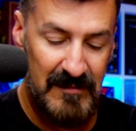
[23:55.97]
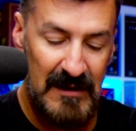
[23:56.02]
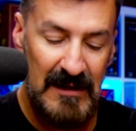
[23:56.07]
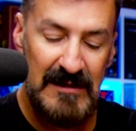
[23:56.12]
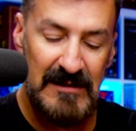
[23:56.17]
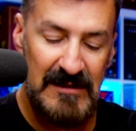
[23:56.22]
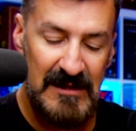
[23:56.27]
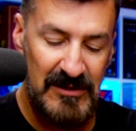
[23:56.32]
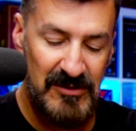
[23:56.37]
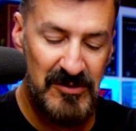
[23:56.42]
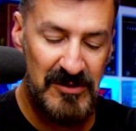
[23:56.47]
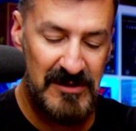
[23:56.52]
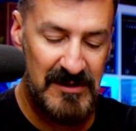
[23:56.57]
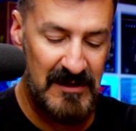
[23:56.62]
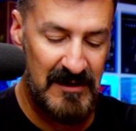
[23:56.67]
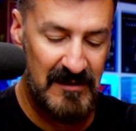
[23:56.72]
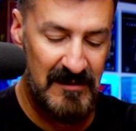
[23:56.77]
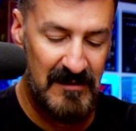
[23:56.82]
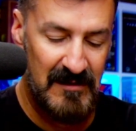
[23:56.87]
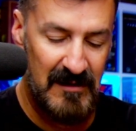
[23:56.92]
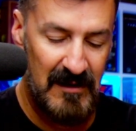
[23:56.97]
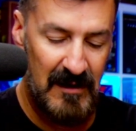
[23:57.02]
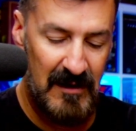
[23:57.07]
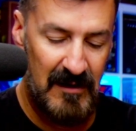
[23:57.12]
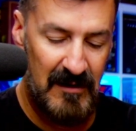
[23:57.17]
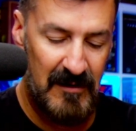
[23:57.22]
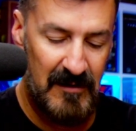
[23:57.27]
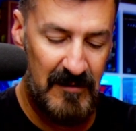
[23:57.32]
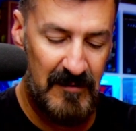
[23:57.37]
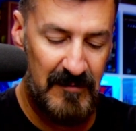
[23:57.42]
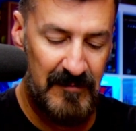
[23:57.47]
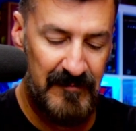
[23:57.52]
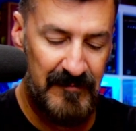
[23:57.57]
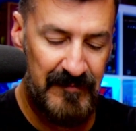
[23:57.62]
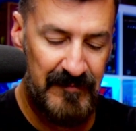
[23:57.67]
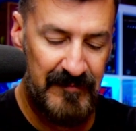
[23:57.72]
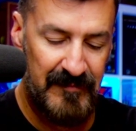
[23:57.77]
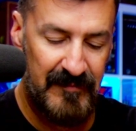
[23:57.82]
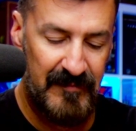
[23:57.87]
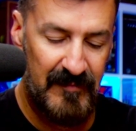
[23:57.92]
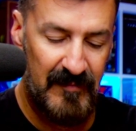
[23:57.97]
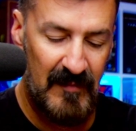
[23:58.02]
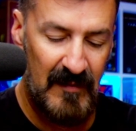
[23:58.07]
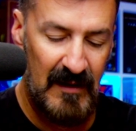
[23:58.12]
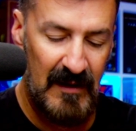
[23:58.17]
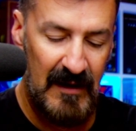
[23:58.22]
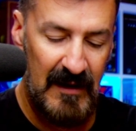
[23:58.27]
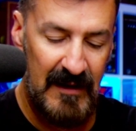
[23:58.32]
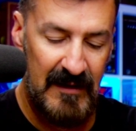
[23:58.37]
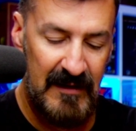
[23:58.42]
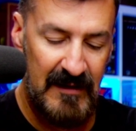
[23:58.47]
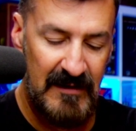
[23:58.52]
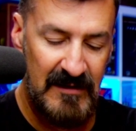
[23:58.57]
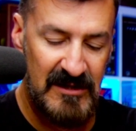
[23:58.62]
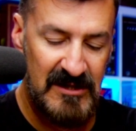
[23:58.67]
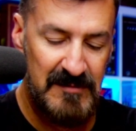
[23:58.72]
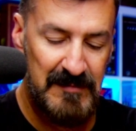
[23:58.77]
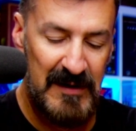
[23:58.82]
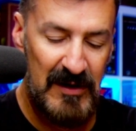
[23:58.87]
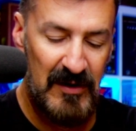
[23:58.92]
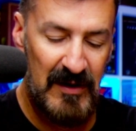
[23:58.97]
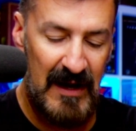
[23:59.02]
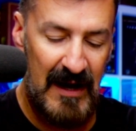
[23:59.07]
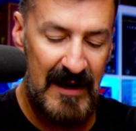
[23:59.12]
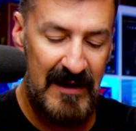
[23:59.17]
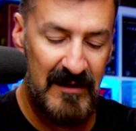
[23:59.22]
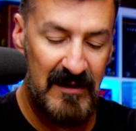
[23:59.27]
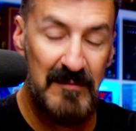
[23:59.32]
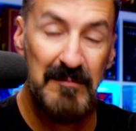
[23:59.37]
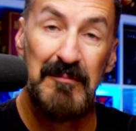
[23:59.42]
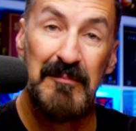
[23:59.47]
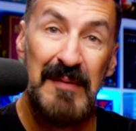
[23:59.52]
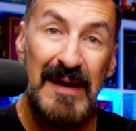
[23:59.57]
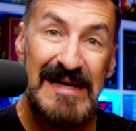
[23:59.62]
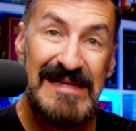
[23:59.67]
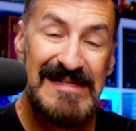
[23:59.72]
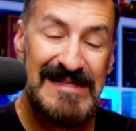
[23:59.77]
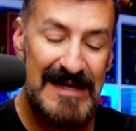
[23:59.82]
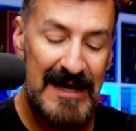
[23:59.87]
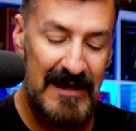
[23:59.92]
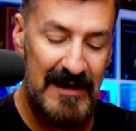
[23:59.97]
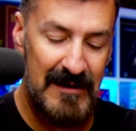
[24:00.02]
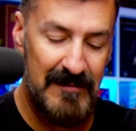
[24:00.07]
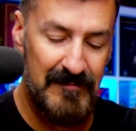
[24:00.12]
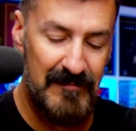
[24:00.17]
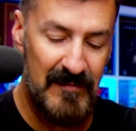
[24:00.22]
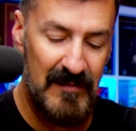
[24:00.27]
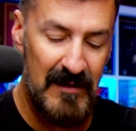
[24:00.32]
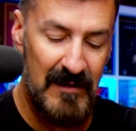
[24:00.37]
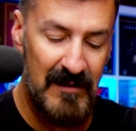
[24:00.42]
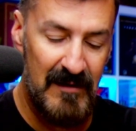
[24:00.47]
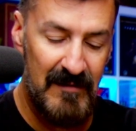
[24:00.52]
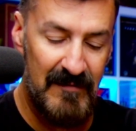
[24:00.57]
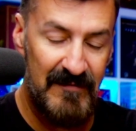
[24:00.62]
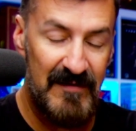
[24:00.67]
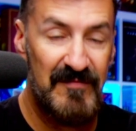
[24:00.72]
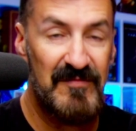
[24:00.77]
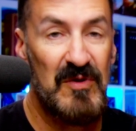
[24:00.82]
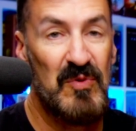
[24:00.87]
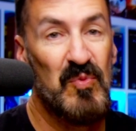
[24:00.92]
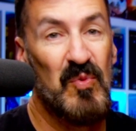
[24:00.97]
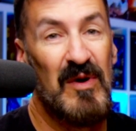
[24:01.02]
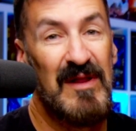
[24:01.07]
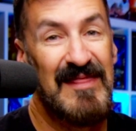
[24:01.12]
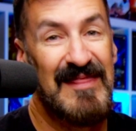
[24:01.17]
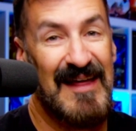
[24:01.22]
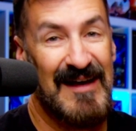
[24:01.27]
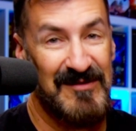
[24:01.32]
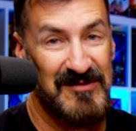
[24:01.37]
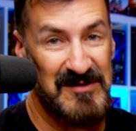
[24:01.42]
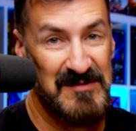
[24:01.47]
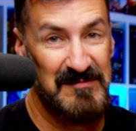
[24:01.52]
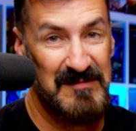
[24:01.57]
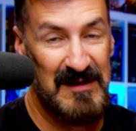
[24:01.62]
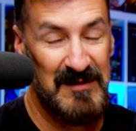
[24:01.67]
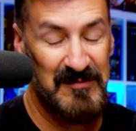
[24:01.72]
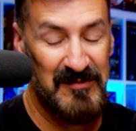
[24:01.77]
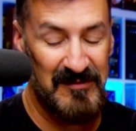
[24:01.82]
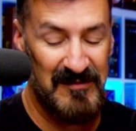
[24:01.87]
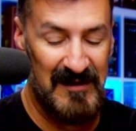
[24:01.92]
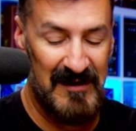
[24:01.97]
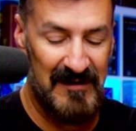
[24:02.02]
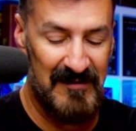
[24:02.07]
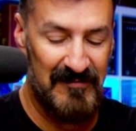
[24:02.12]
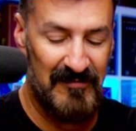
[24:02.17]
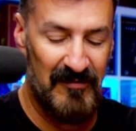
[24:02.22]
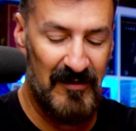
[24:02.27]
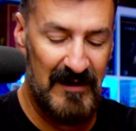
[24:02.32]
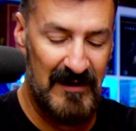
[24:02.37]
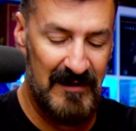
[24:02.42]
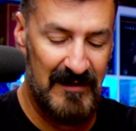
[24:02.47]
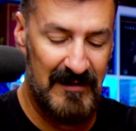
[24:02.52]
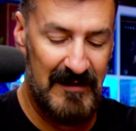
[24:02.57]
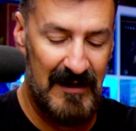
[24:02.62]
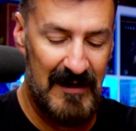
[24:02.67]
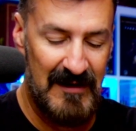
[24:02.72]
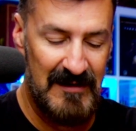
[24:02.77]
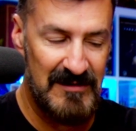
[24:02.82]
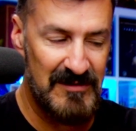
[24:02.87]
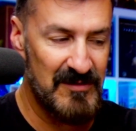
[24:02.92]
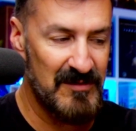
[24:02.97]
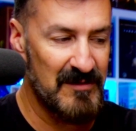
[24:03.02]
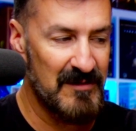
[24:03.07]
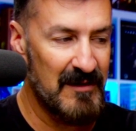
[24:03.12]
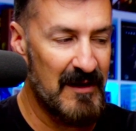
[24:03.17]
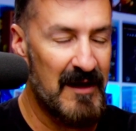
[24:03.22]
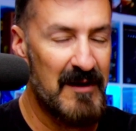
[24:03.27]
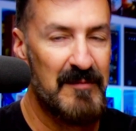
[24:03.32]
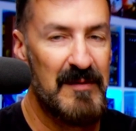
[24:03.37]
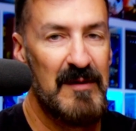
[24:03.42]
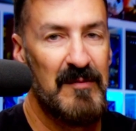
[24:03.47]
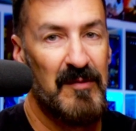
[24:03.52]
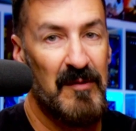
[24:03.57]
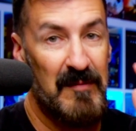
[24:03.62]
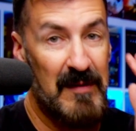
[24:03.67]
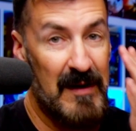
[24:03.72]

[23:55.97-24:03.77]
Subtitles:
is interesting. And then Spirit Island base game, 51,000 people have rated that. So a lot of people